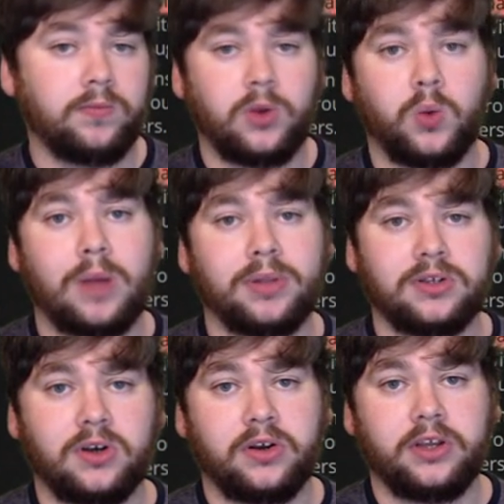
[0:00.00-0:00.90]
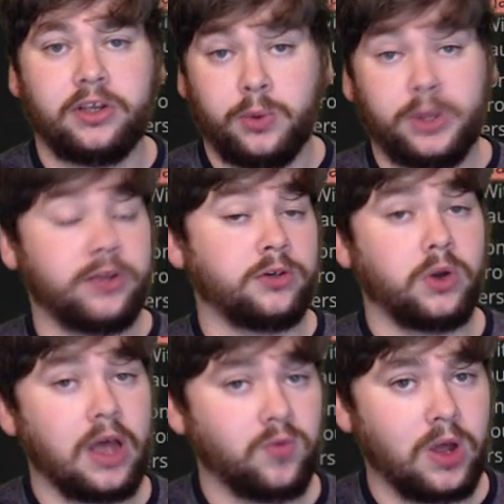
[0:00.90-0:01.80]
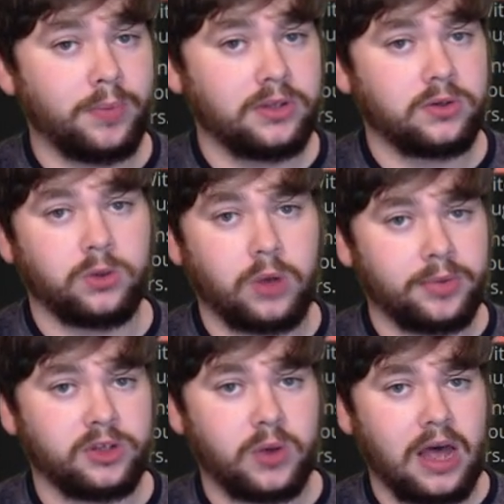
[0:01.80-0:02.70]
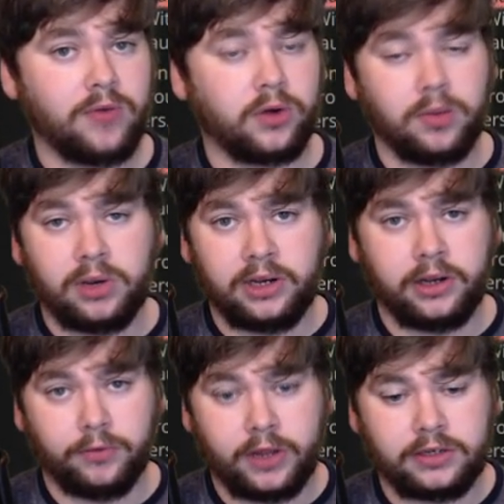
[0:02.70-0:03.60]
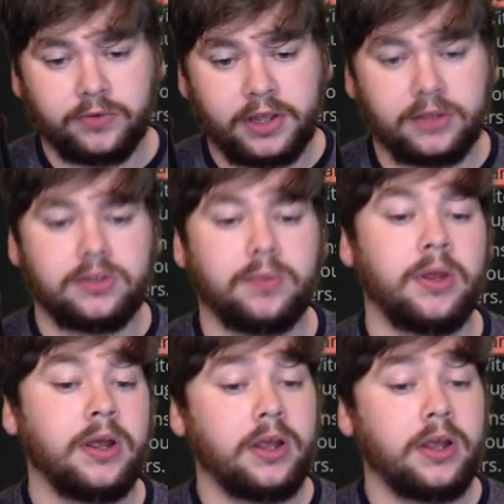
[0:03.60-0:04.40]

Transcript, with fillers: your weapons are you either don't have weapons or the weapons you have are completely ineffective against them,